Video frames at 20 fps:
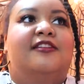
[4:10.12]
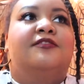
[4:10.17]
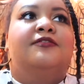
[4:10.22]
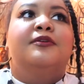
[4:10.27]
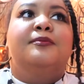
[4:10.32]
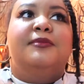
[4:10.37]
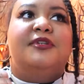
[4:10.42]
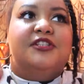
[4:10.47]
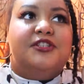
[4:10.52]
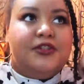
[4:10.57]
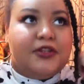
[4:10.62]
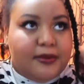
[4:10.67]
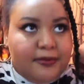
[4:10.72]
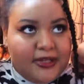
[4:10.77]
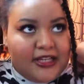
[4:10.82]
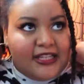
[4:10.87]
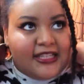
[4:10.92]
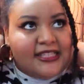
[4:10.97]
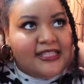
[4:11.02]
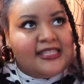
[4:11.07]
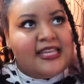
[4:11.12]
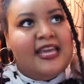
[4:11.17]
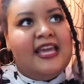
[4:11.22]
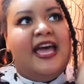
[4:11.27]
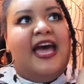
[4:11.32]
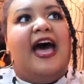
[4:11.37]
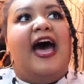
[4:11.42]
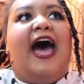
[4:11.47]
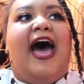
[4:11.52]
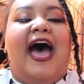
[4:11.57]
then for mystery books,
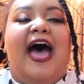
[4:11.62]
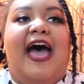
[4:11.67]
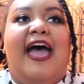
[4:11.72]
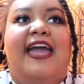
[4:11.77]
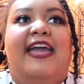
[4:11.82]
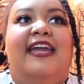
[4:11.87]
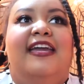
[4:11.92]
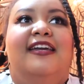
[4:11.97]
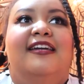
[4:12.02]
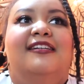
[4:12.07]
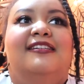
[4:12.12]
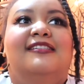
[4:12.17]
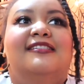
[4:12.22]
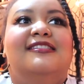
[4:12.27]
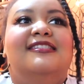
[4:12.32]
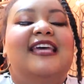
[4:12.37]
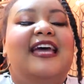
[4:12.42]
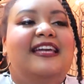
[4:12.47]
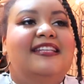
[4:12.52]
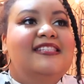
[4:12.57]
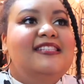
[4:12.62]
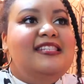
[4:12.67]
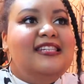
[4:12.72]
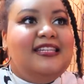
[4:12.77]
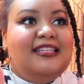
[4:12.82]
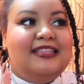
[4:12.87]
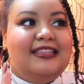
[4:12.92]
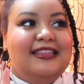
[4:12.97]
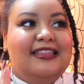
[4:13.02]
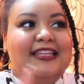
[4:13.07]
I tend
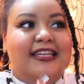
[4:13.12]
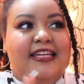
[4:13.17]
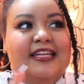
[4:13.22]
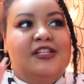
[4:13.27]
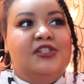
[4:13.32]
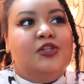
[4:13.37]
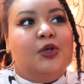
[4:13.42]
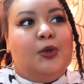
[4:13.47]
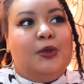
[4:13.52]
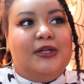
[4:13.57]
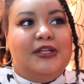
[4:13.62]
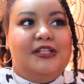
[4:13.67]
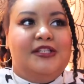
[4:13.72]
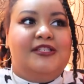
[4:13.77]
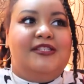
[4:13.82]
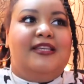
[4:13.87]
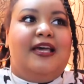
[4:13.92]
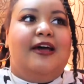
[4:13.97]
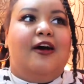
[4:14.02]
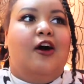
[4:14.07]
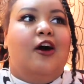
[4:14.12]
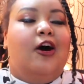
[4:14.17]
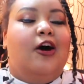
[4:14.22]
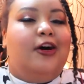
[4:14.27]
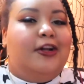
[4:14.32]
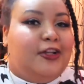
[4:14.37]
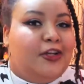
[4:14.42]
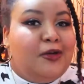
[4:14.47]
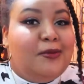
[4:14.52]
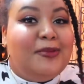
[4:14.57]
to lean towards
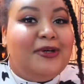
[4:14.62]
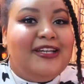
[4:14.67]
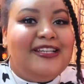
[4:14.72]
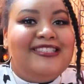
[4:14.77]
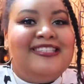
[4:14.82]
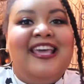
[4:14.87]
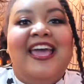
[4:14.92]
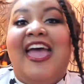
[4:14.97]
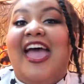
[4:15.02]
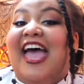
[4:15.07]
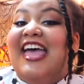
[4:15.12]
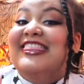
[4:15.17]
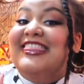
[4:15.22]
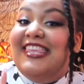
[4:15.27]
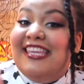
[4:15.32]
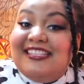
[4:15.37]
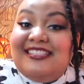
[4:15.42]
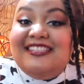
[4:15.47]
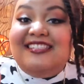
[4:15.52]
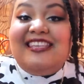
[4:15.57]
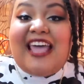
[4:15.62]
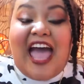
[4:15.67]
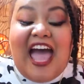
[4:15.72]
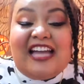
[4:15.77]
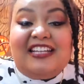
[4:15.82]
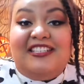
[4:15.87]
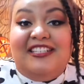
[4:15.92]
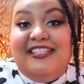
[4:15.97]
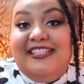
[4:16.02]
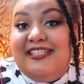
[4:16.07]
audiobooks and this is
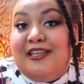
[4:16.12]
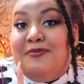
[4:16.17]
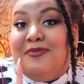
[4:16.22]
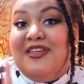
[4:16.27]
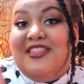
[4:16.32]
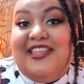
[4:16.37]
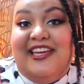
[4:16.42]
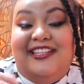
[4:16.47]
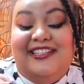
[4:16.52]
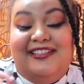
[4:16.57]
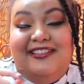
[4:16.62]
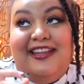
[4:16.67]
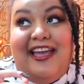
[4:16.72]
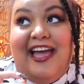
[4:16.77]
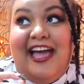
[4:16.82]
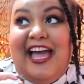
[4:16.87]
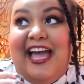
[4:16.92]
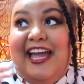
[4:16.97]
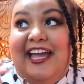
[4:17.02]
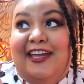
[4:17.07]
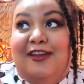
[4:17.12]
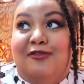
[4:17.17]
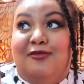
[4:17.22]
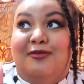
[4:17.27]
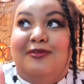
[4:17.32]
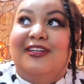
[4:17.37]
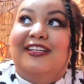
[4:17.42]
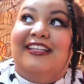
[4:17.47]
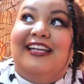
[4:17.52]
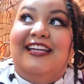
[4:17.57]
actually something that I
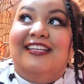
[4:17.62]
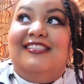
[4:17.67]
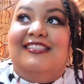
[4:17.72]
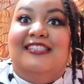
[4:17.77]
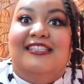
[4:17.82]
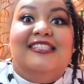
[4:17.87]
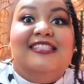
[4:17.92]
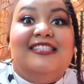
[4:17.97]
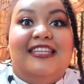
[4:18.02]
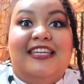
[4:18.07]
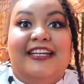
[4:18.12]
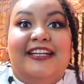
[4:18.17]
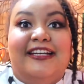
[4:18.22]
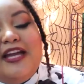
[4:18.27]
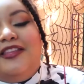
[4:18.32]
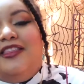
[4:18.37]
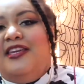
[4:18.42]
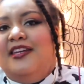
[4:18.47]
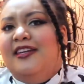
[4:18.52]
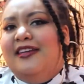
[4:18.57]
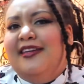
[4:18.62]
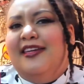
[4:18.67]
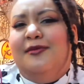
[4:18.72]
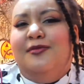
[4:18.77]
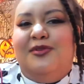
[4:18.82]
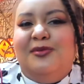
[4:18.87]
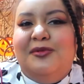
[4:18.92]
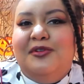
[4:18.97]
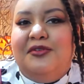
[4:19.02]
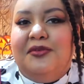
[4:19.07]
realized this year. I think it
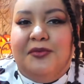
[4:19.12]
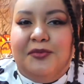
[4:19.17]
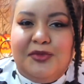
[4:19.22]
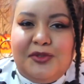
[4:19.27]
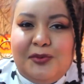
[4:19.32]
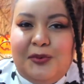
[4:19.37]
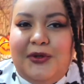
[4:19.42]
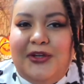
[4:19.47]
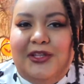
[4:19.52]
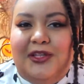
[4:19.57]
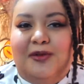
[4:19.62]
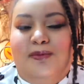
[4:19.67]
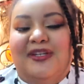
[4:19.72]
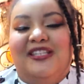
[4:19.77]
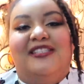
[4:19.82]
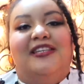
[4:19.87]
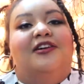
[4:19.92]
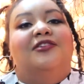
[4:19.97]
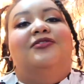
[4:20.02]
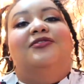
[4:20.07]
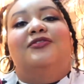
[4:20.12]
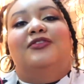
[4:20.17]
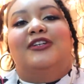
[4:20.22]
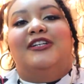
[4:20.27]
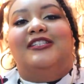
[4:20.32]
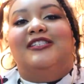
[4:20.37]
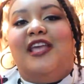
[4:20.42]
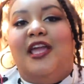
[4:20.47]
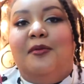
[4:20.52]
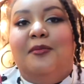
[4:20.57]
keeps me from spoiling myself. For
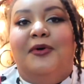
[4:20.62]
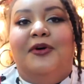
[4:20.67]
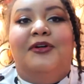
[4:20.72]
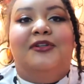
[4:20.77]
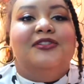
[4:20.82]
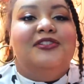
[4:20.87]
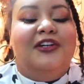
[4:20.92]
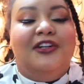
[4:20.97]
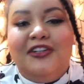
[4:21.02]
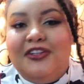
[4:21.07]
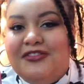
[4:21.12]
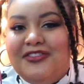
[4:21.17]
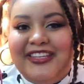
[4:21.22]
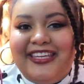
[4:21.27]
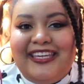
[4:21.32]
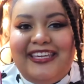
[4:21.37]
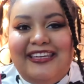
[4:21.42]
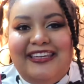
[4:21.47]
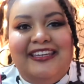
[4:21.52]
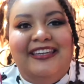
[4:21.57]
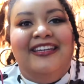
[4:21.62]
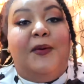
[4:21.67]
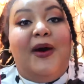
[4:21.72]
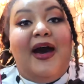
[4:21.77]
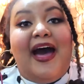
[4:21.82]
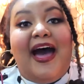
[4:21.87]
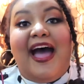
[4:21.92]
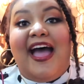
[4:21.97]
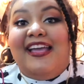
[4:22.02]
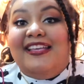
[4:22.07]
example, Turn of the Key.
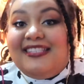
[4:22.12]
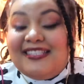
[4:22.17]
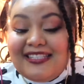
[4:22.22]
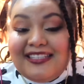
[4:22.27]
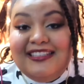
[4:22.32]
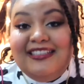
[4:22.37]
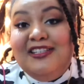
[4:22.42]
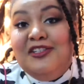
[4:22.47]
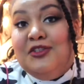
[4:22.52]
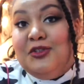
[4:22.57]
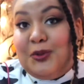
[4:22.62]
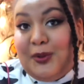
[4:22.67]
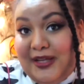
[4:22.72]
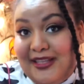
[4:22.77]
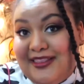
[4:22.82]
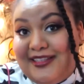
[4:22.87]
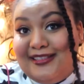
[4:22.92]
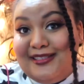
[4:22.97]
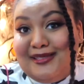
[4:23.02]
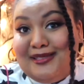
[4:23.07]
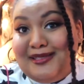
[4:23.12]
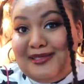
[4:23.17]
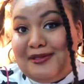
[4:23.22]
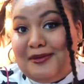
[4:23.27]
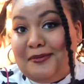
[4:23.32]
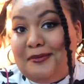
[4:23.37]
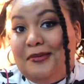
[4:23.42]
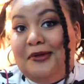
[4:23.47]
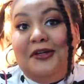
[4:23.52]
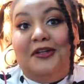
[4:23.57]
I still enjoyed this
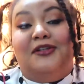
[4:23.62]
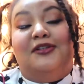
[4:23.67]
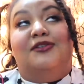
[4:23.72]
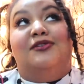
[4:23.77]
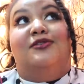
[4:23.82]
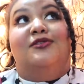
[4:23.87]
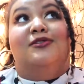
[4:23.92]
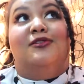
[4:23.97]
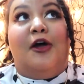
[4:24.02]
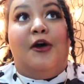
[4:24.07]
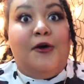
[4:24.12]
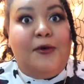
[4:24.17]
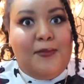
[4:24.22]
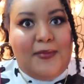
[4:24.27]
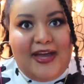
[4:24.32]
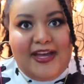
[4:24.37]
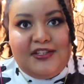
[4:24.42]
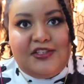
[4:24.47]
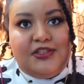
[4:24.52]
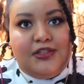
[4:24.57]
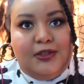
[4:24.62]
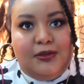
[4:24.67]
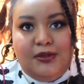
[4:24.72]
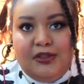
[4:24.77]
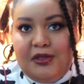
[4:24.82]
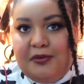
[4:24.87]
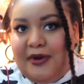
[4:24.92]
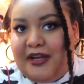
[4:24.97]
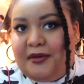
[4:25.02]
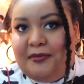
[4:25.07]
book so much,
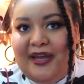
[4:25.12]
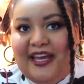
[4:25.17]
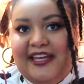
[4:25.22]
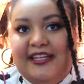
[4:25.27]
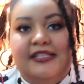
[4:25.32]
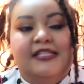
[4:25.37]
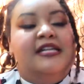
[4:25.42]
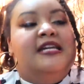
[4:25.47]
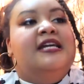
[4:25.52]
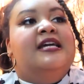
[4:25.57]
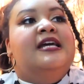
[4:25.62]
totally recommend.